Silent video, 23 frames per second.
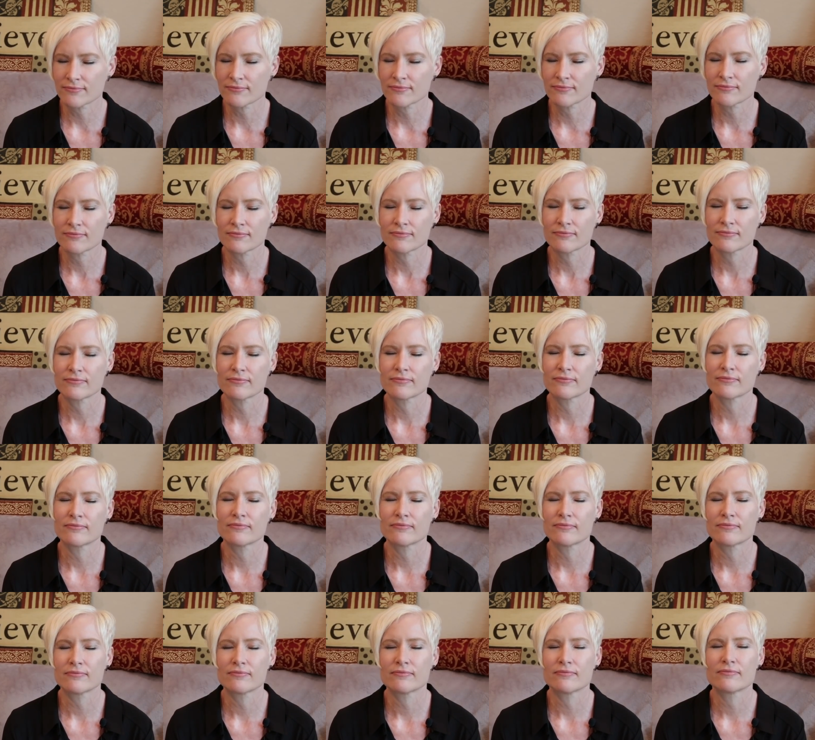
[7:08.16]

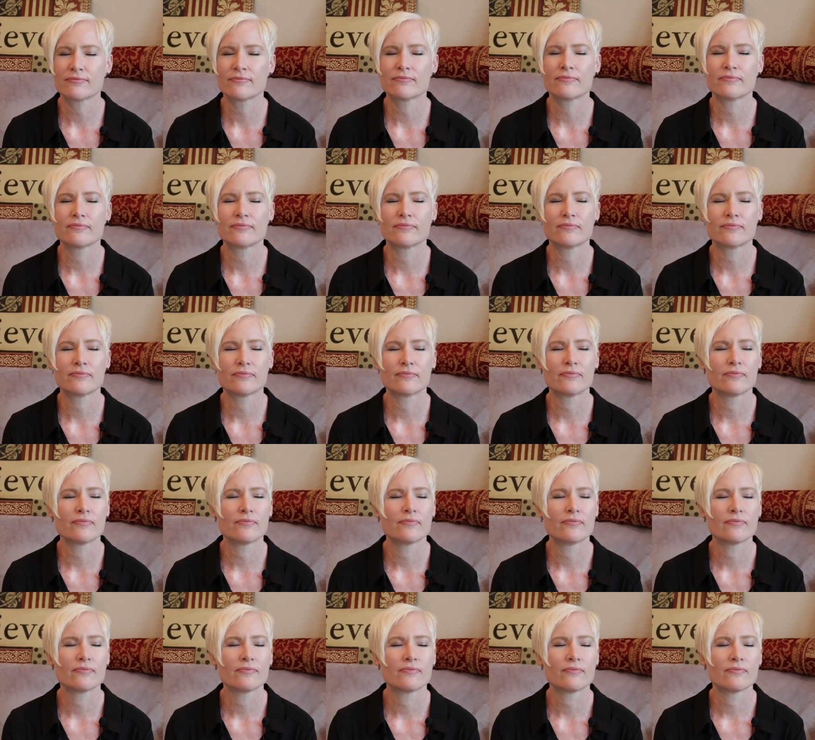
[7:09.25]

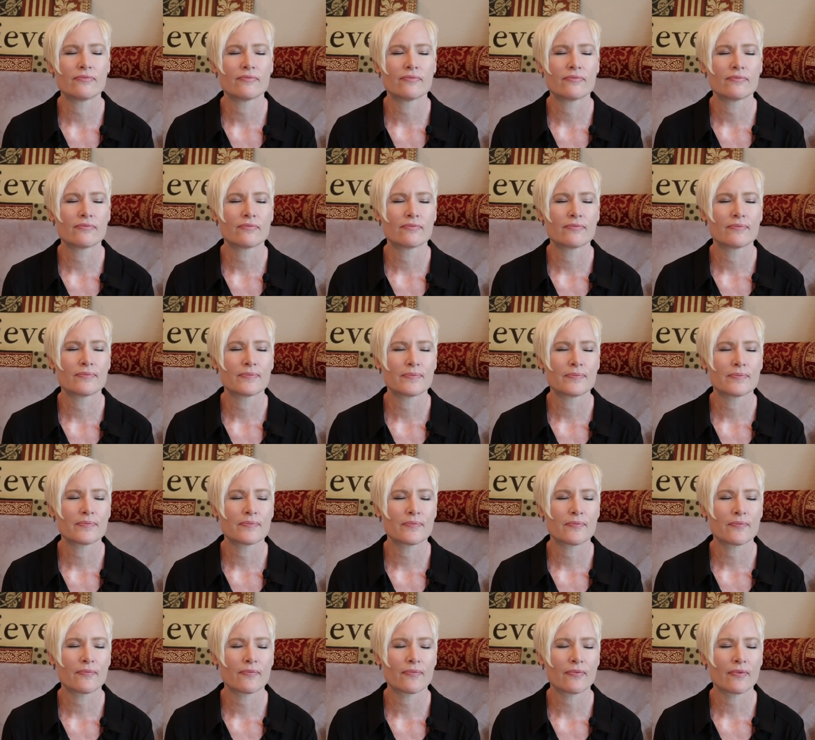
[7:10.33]

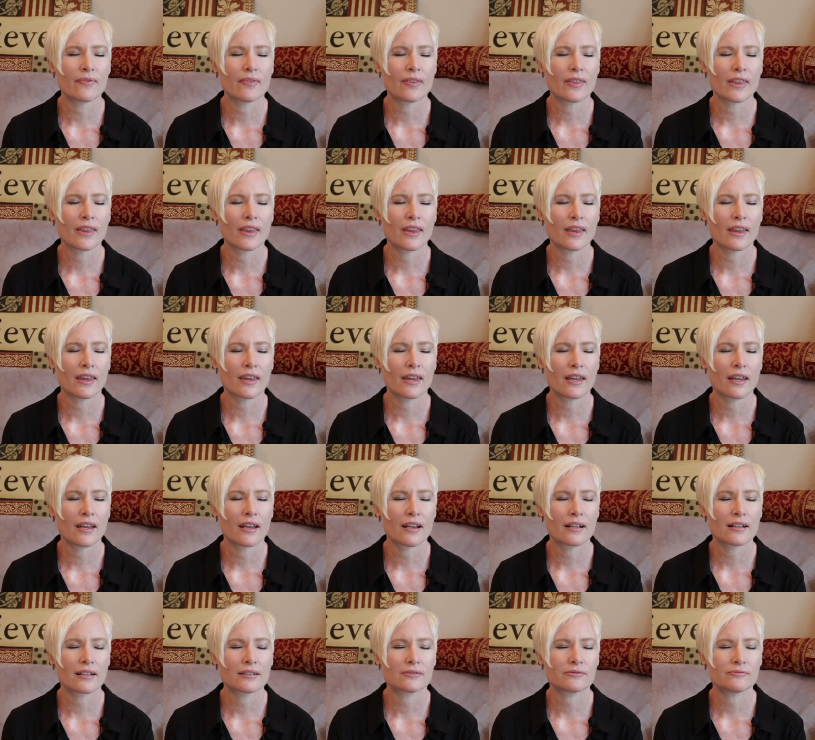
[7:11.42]

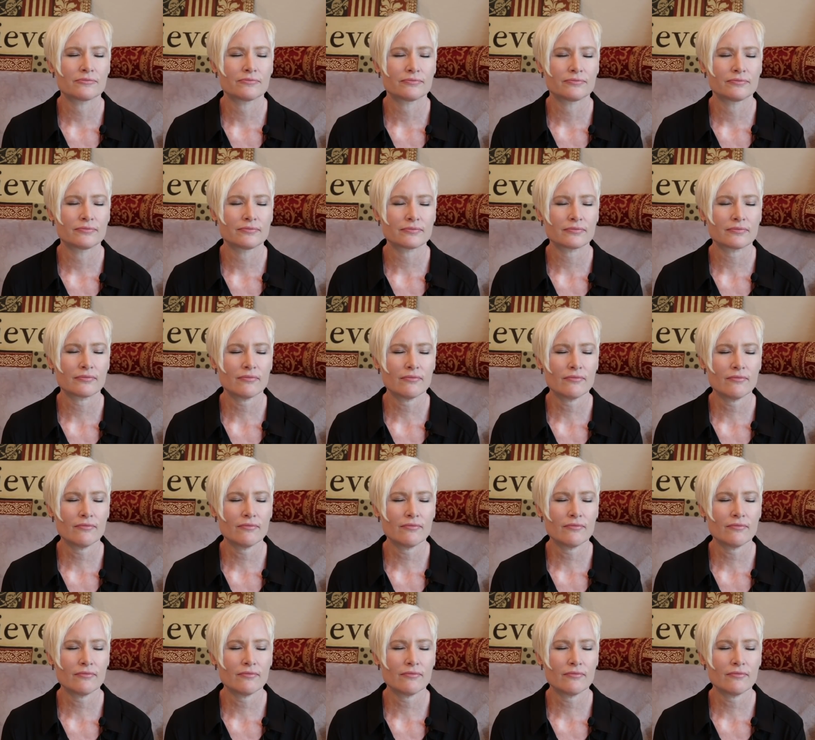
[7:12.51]
(silence)